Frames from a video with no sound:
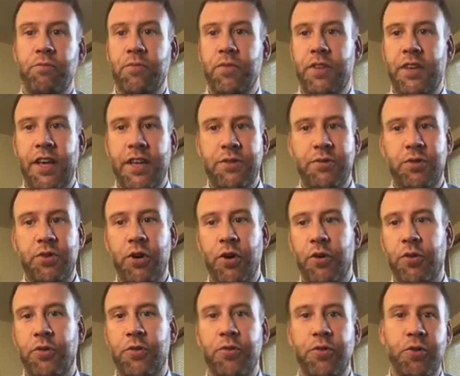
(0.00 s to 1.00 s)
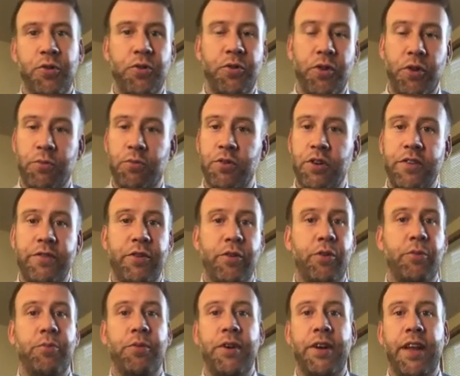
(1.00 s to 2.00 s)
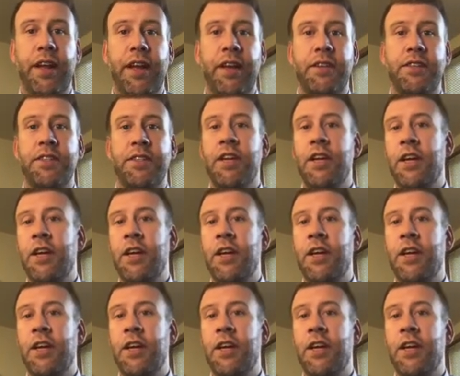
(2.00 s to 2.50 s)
Kids would go through, they'd preview and predict.